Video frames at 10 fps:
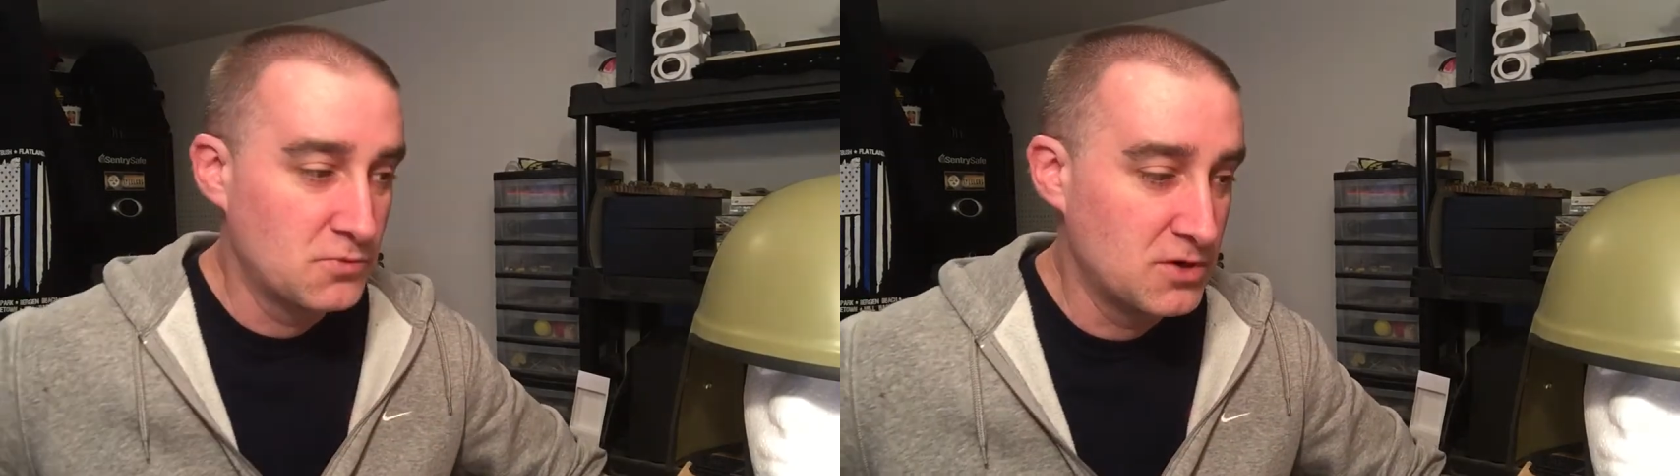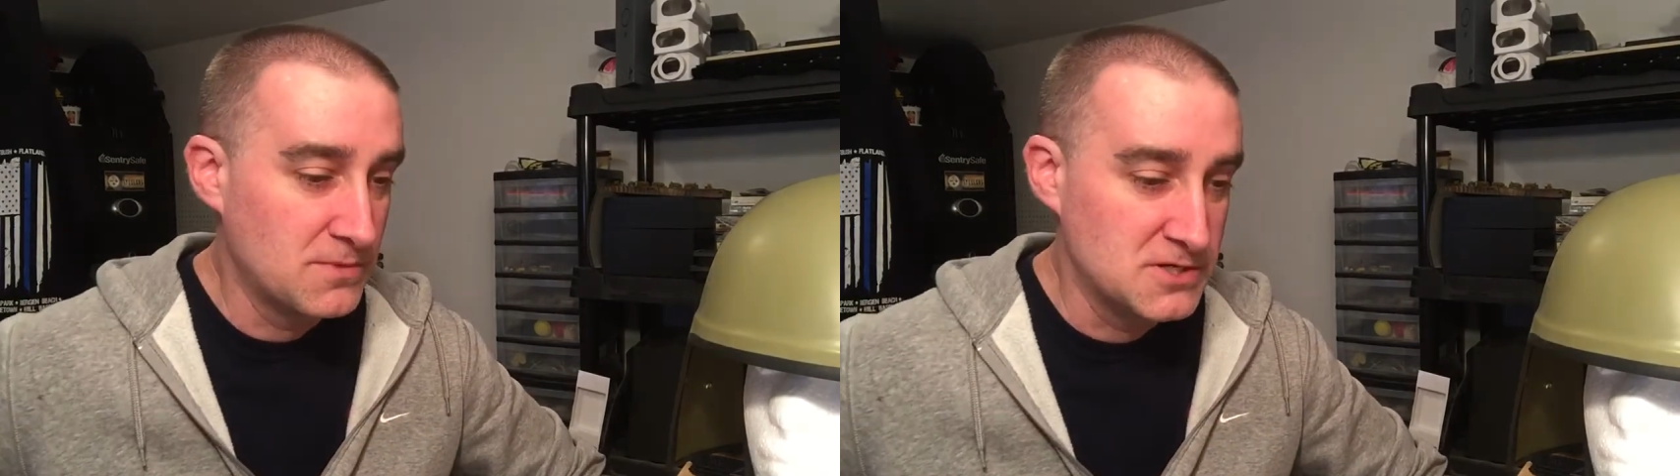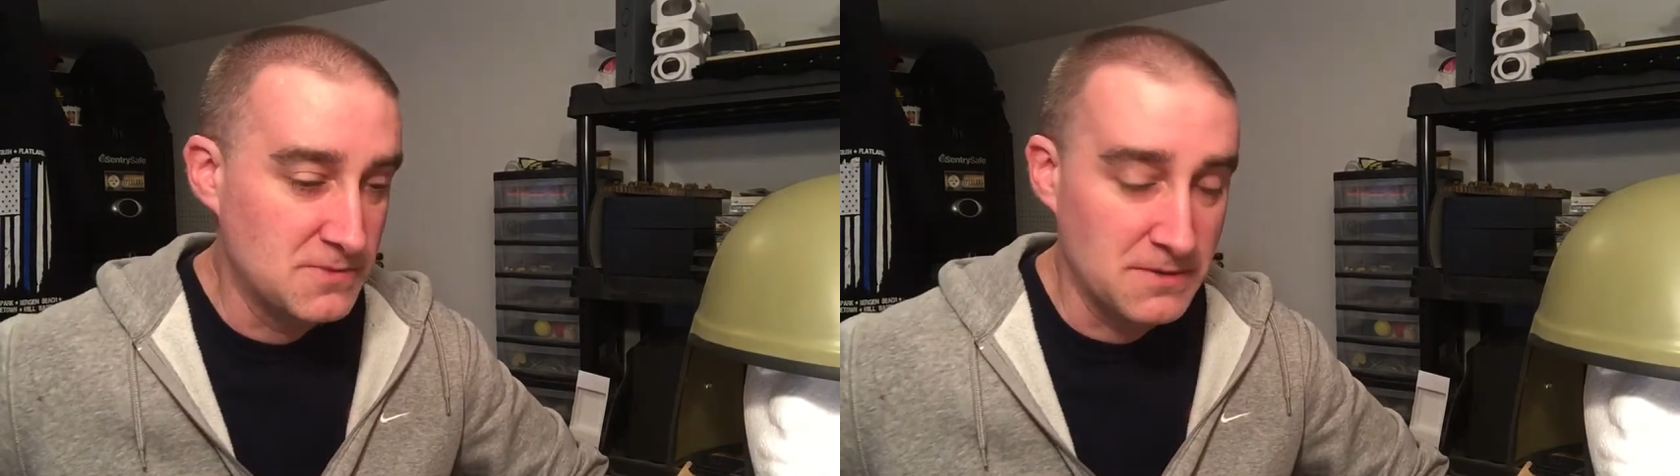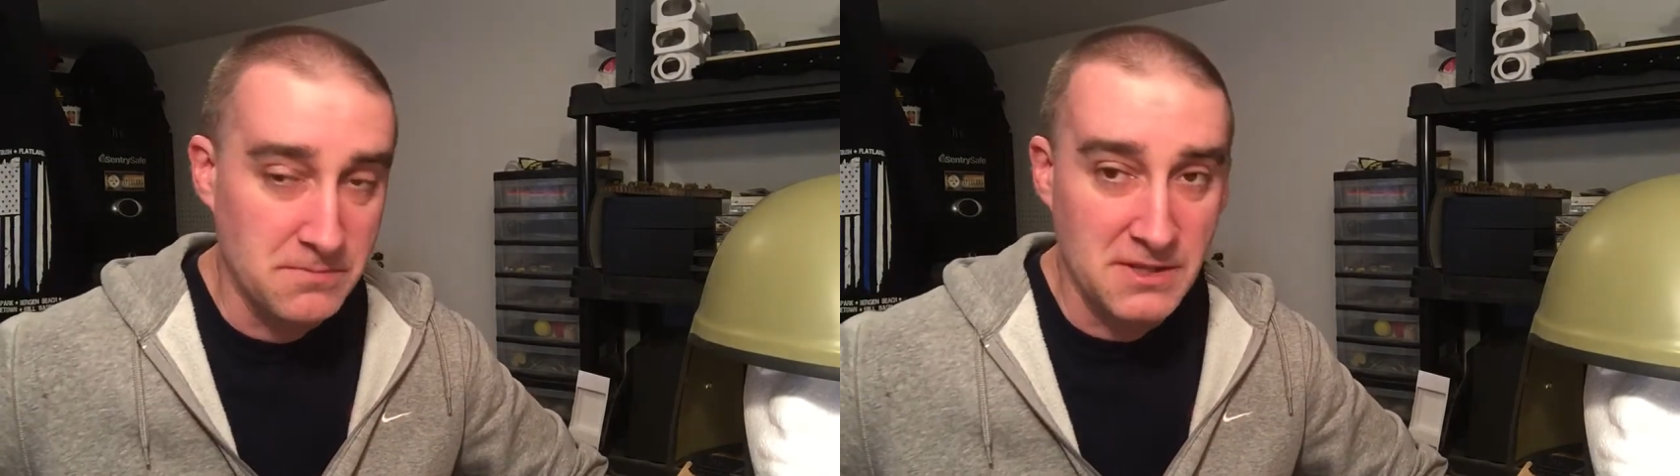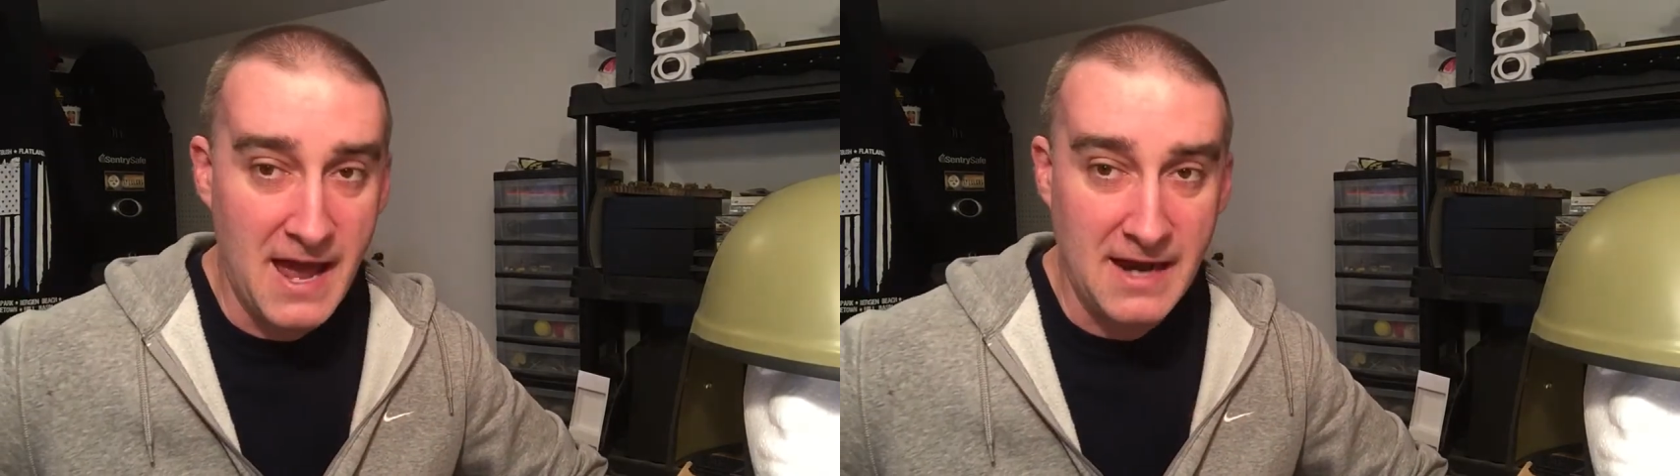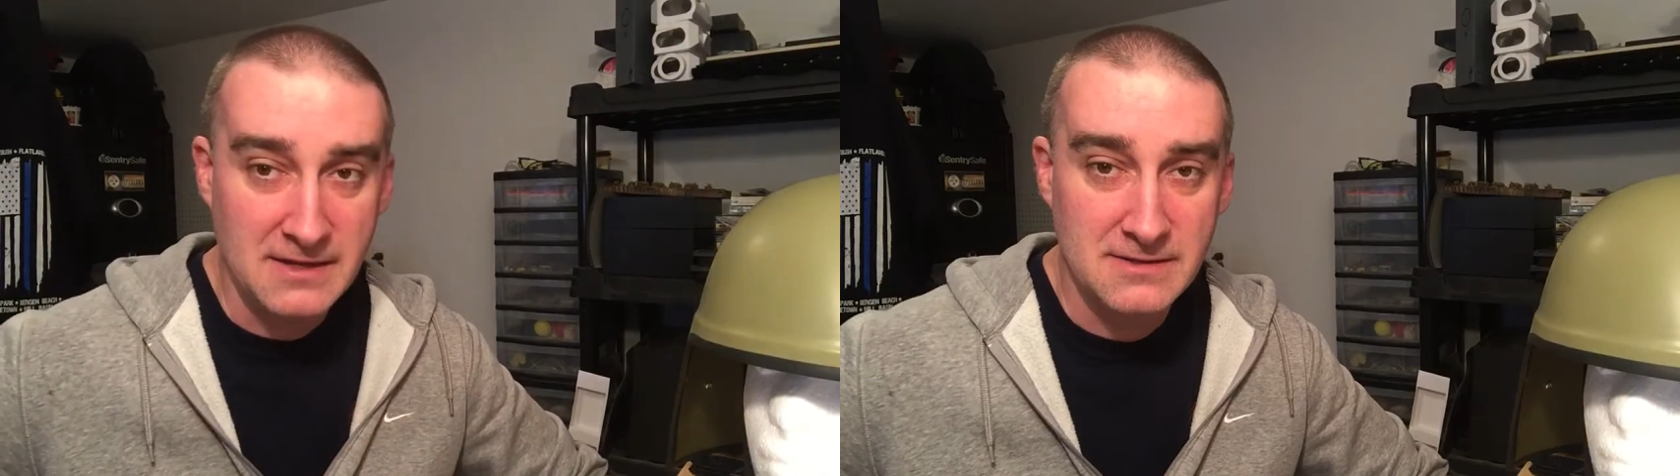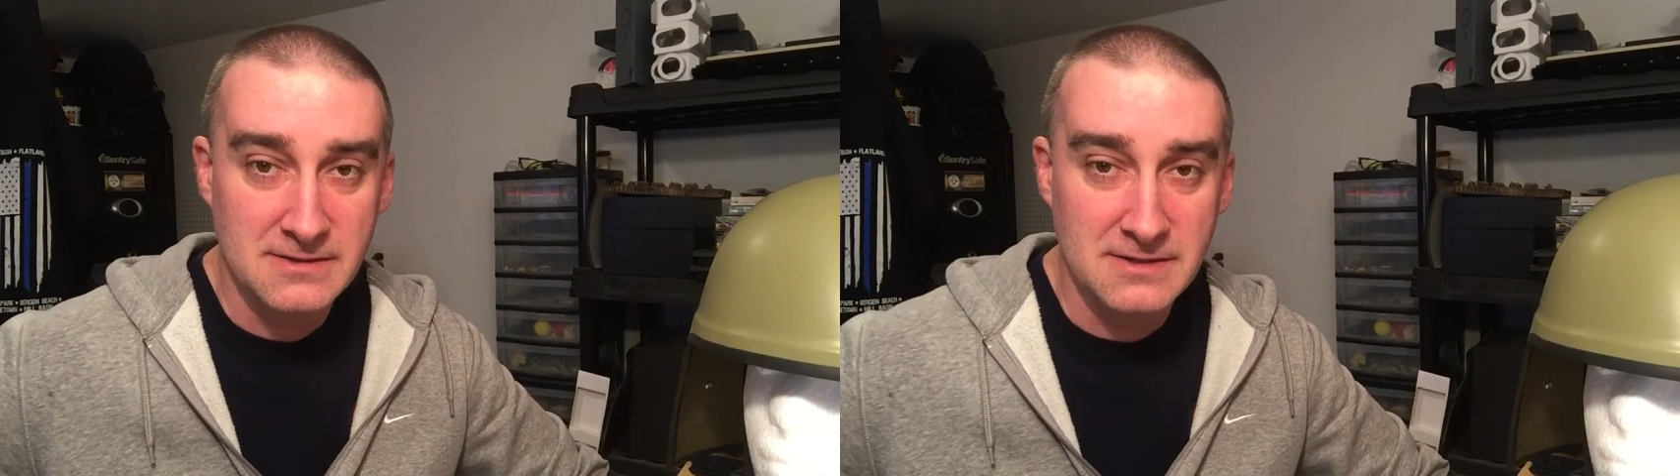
pretty much, but in black.